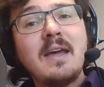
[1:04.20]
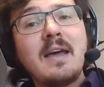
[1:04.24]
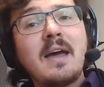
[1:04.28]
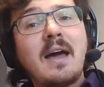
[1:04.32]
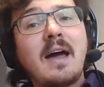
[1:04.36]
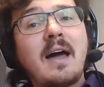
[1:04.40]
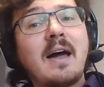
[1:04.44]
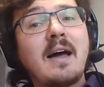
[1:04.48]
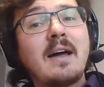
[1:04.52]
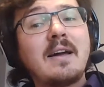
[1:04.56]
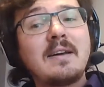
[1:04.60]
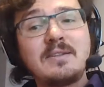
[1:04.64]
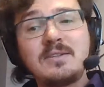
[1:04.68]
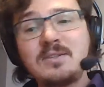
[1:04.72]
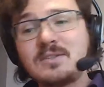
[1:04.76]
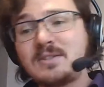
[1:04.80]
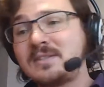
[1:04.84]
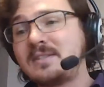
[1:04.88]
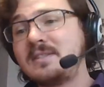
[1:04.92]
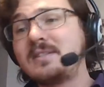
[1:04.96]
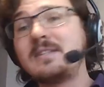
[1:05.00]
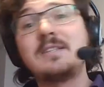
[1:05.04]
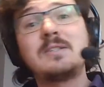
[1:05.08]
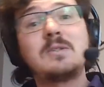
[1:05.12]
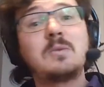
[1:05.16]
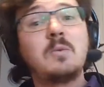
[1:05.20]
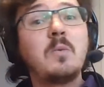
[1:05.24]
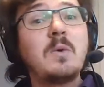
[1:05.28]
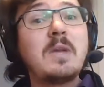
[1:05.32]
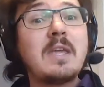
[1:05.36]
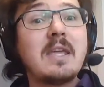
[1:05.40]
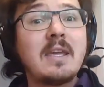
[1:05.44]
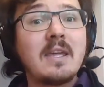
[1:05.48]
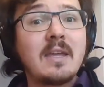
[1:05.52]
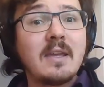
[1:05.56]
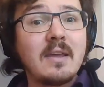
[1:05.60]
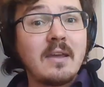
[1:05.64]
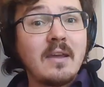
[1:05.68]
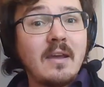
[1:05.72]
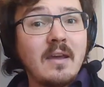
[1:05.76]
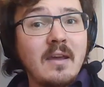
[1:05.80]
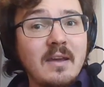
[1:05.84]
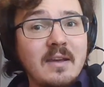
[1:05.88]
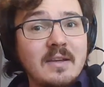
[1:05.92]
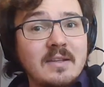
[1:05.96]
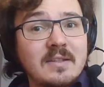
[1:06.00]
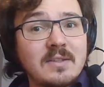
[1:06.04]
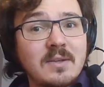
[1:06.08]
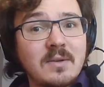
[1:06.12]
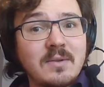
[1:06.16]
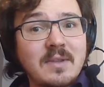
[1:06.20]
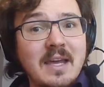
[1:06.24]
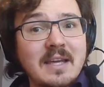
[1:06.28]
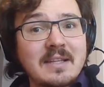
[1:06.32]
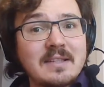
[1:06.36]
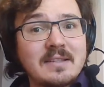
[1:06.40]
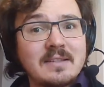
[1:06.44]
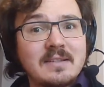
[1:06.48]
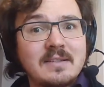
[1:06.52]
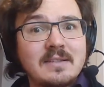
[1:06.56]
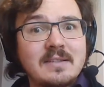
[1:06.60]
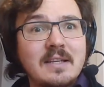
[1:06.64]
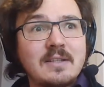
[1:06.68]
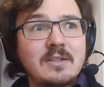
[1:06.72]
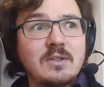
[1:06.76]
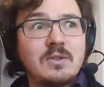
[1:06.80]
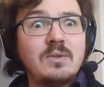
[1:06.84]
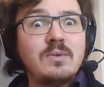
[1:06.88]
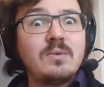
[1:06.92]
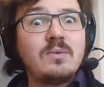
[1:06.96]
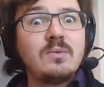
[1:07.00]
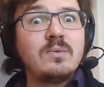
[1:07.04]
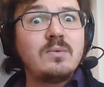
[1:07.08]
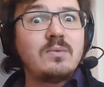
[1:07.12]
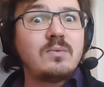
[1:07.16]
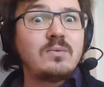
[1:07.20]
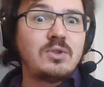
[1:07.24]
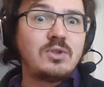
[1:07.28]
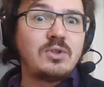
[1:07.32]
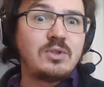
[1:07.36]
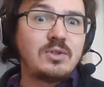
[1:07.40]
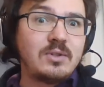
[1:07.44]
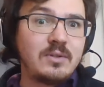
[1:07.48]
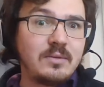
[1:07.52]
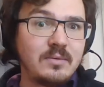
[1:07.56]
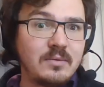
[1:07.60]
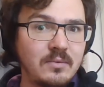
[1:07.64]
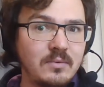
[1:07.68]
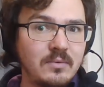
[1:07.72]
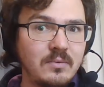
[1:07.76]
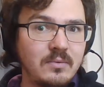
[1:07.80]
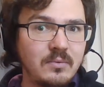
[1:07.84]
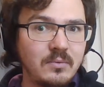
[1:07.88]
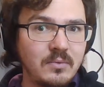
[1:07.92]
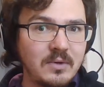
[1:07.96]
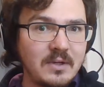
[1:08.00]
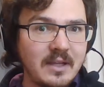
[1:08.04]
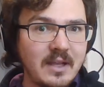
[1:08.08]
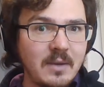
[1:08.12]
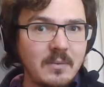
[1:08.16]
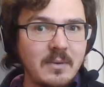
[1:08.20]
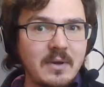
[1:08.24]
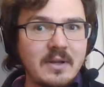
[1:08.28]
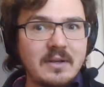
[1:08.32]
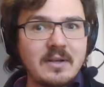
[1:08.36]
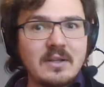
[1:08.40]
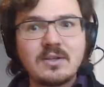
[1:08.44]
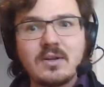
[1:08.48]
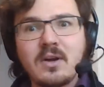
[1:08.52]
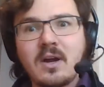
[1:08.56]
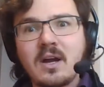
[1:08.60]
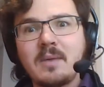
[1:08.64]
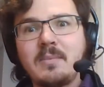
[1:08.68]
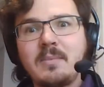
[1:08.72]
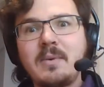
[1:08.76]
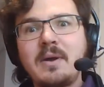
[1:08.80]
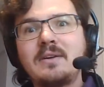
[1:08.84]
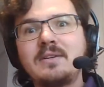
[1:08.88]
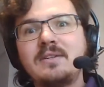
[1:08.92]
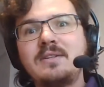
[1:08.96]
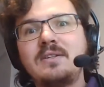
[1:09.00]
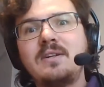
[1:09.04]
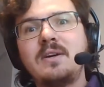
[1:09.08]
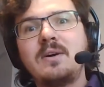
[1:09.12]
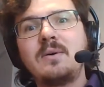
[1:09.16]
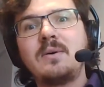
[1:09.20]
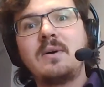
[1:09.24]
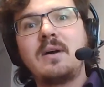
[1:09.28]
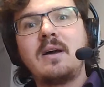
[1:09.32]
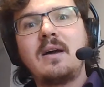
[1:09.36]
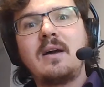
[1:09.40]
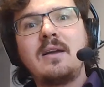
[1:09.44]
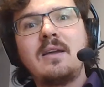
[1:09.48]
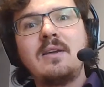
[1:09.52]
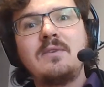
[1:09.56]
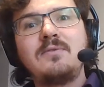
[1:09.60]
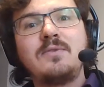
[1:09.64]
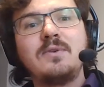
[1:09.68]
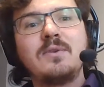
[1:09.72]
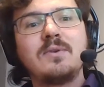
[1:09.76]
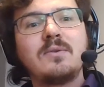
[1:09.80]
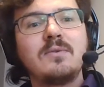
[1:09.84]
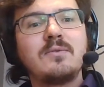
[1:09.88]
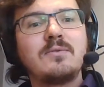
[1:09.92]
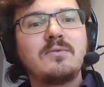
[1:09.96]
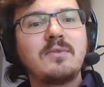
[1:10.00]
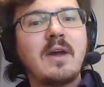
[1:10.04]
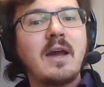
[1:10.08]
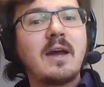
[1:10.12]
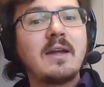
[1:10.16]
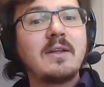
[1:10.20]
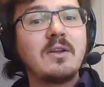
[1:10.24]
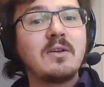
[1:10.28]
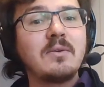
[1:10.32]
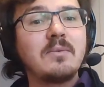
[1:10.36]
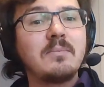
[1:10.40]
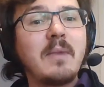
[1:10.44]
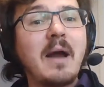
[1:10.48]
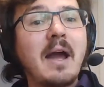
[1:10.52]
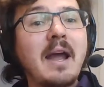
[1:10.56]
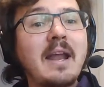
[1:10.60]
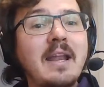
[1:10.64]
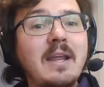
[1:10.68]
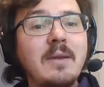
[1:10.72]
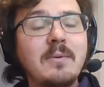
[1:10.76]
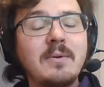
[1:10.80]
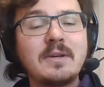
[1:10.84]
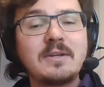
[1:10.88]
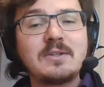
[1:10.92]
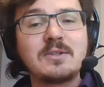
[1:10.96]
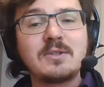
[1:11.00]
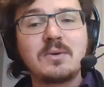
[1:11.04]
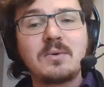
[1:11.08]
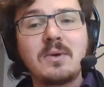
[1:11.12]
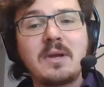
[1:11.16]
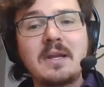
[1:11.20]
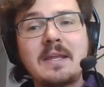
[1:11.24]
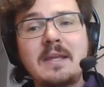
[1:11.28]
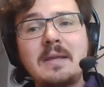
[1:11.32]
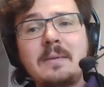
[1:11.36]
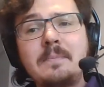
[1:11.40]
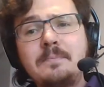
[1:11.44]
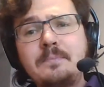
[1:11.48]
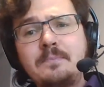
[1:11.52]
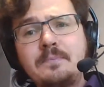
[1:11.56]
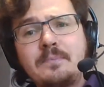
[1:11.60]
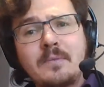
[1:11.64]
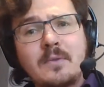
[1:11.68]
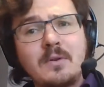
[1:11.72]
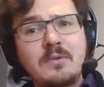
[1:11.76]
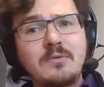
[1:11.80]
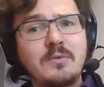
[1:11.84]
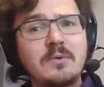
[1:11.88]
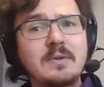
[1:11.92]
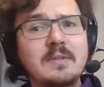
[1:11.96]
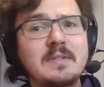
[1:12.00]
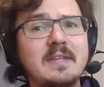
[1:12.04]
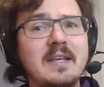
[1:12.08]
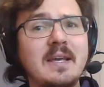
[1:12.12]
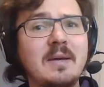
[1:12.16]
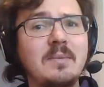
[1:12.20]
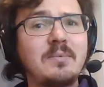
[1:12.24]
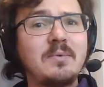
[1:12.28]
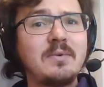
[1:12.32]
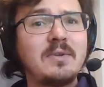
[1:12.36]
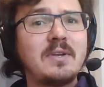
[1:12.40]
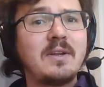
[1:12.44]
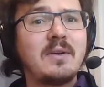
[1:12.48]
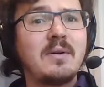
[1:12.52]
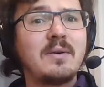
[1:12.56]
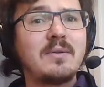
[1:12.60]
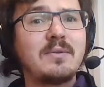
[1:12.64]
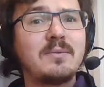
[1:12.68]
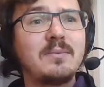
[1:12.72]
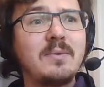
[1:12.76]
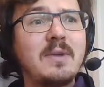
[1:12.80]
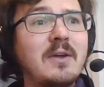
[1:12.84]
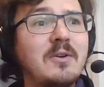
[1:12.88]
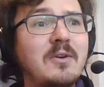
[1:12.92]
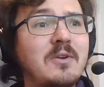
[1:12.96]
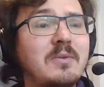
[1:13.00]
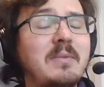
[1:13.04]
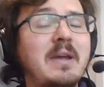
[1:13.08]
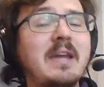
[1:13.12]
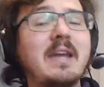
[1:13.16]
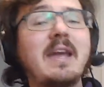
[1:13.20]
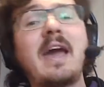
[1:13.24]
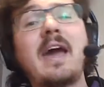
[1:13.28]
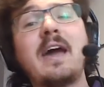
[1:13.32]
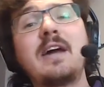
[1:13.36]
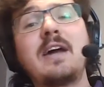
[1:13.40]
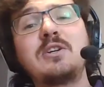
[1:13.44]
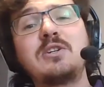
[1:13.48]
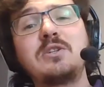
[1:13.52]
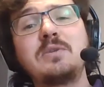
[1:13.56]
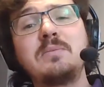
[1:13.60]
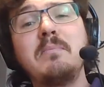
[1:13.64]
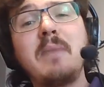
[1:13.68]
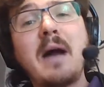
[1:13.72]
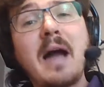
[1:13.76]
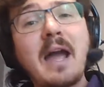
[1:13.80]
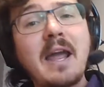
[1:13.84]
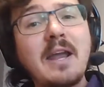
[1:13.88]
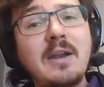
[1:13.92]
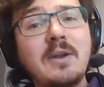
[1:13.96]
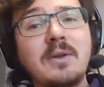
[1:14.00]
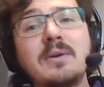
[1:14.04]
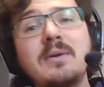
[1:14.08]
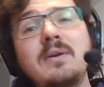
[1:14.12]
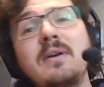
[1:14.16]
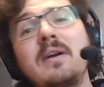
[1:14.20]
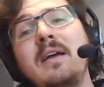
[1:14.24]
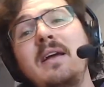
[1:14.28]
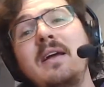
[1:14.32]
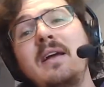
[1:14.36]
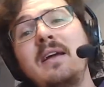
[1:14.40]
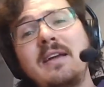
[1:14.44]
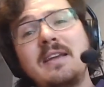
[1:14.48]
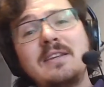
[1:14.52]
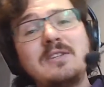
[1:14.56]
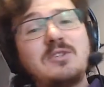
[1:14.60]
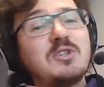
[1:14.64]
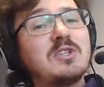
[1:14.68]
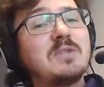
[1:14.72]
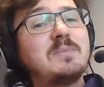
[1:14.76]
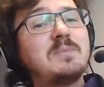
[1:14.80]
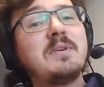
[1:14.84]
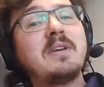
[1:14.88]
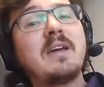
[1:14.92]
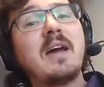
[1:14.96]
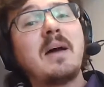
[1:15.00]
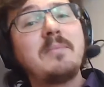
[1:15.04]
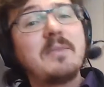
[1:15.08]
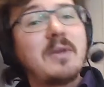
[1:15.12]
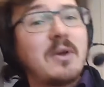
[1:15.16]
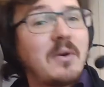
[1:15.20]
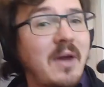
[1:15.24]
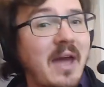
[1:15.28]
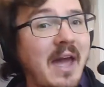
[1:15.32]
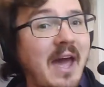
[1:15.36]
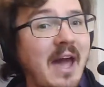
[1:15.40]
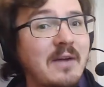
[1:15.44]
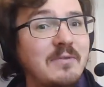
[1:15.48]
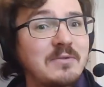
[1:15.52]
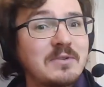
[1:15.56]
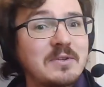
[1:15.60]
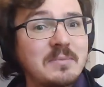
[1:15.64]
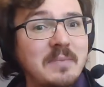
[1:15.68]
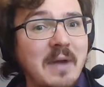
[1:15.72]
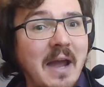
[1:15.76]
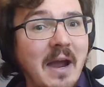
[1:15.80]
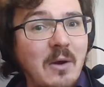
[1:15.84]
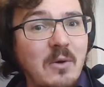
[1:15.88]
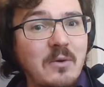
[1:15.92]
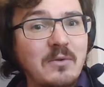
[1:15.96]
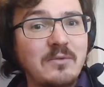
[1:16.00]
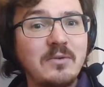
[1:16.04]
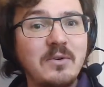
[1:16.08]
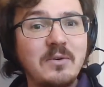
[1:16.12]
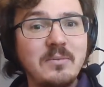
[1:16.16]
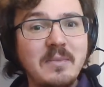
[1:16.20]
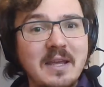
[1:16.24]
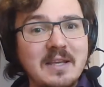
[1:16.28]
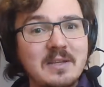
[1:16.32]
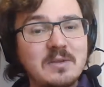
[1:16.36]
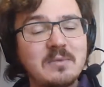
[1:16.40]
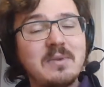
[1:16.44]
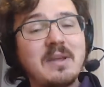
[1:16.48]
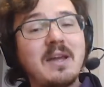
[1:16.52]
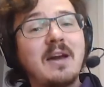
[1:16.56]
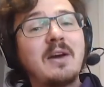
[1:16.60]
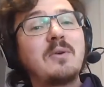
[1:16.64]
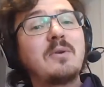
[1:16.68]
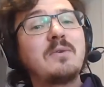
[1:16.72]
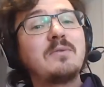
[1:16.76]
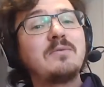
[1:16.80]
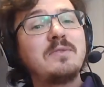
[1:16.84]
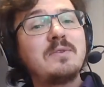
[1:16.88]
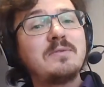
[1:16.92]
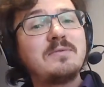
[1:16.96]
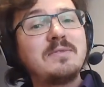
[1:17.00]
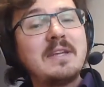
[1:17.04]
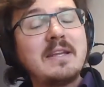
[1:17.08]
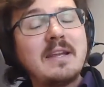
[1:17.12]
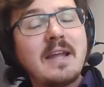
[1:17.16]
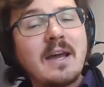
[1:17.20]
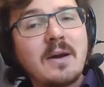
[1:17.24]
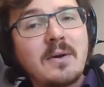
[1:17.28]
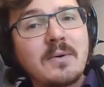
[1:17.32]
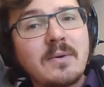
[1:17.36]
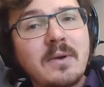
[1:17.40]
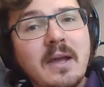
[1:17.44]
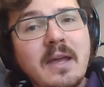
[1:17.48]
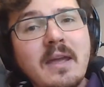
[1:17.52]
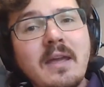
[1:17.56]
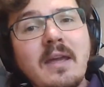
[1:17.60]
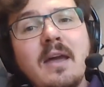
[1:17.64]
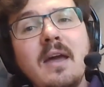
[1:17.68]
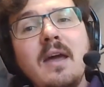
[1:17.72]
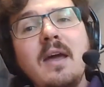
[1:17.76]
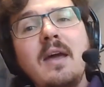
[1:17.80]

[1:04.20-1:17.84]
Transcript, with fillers: uh, just this week so that's that's huge really when you talk about you know uh, if you've got your mining rigs already for example, you know, a 300 mega hash miner has just become, you know, half as powerful, may as well be 150 now, right?